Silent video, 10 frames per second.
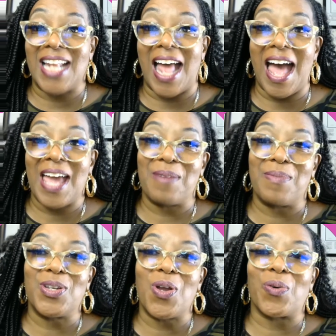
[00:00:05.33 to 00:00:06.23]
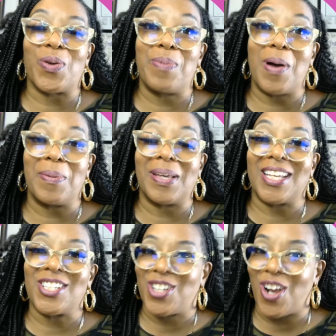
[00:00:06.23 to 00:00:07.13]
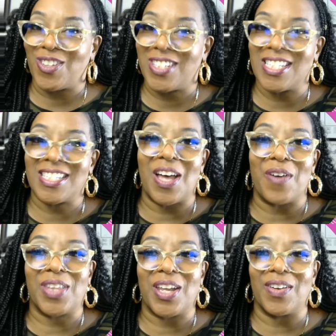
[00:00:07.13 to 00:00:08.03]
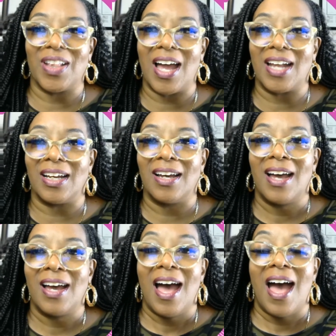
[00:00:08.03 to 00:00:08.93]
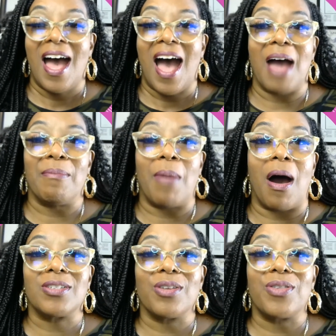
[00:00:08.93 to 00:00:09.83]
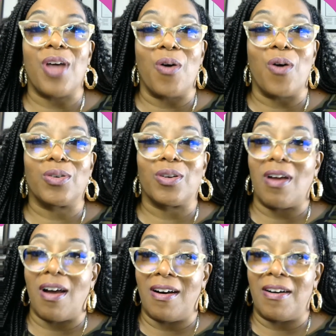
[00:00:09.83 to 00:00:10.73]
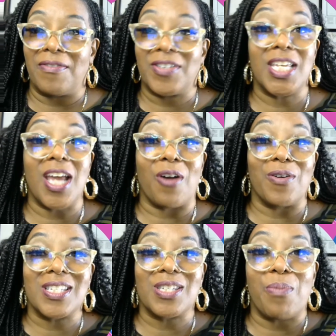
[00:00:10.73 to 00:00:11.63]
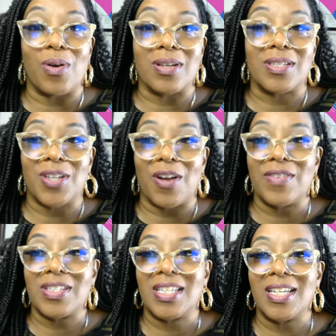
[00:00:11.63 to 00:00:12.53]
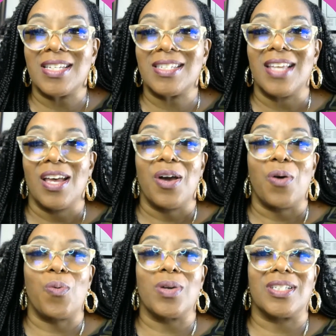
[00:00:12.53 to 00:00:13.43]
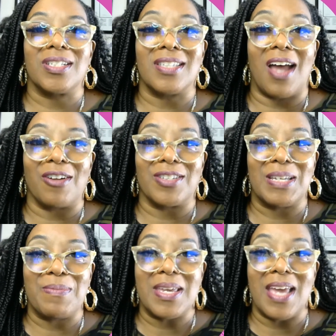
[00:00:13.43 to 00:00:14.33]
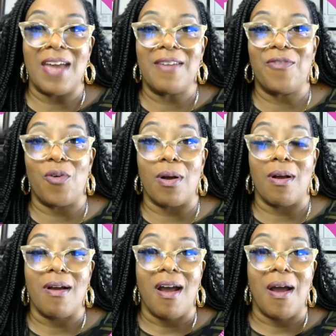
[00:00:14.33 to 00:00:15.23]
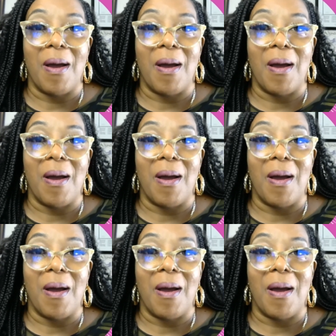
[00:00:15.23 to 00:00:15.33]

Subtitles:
and I am a notary public in Charleston, South Carolina. I'm also the owner of TRS Support Services, which is our DBA for